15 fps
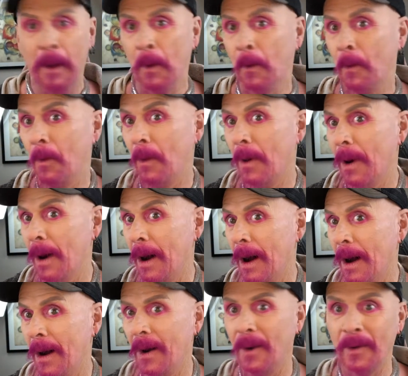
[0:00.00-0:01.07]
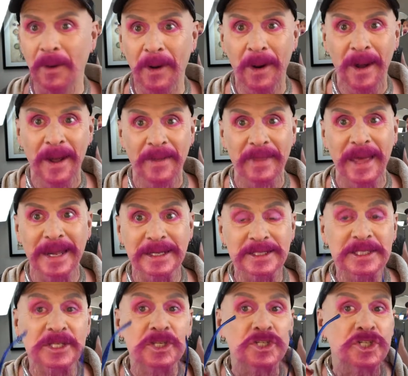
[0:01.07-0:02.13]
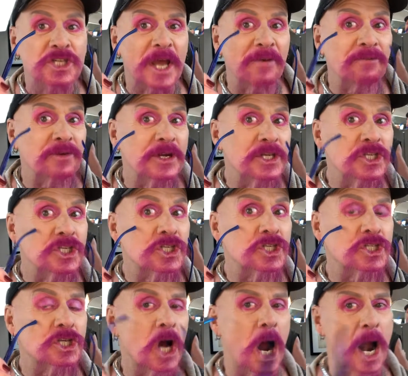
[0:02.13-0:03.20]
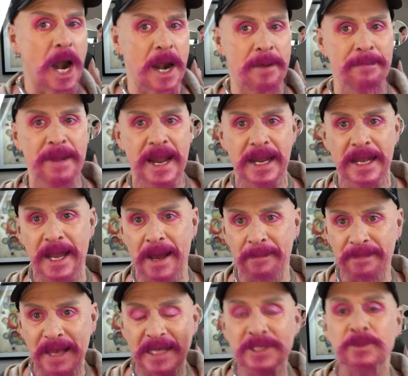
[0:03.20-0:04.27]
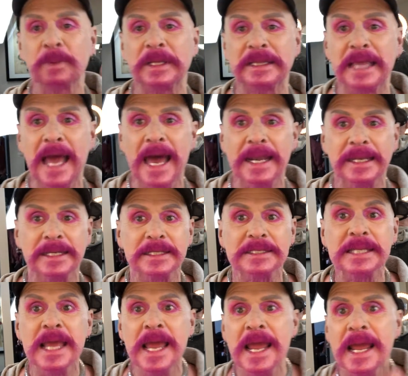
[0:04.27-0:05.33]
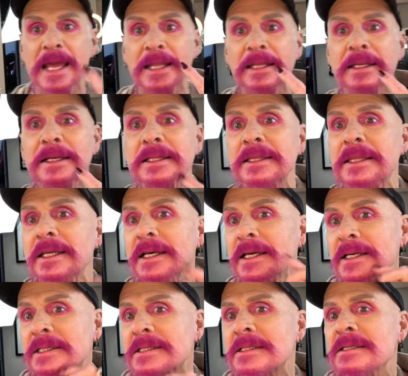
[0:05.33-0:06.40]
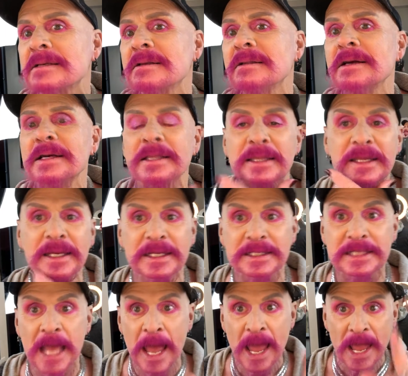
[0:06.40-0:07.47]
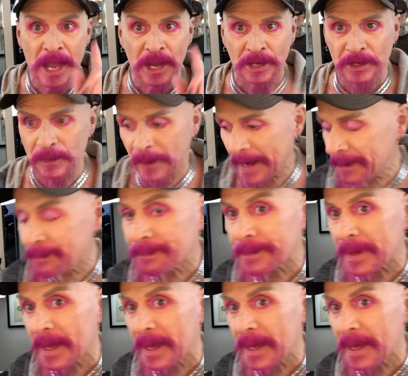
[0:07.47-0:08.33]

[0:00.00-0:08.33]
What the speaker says: Whoa. That is Jeffree Star makeup. That's what that is. And look at this. Look at this. You know what?